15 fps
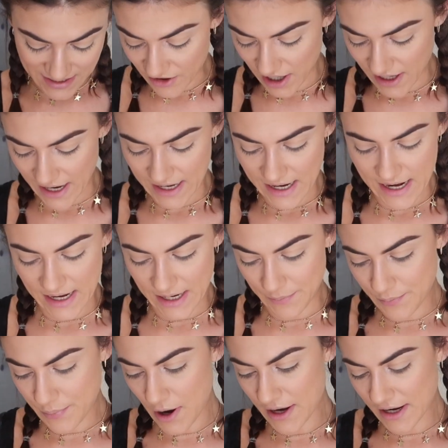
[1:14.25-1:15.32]
I've got like a
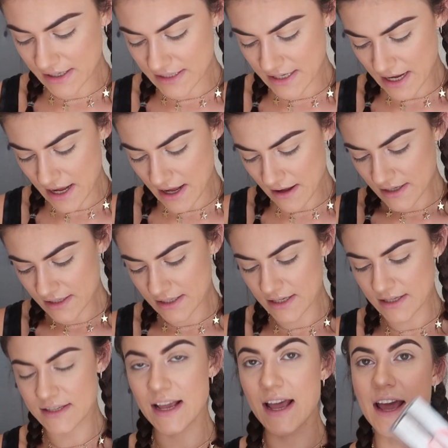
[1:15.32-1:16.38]
lip product here. This
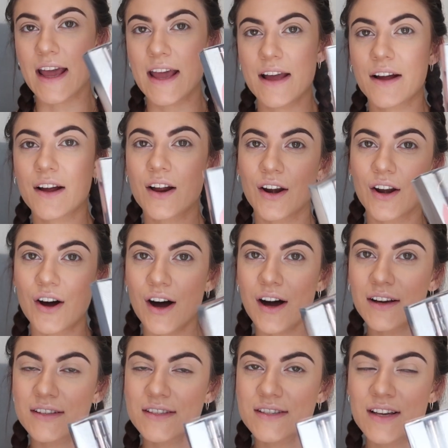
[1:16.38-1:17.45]
is a
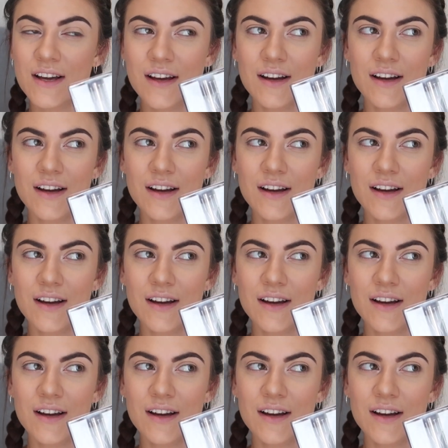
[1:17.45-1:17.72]
gloss.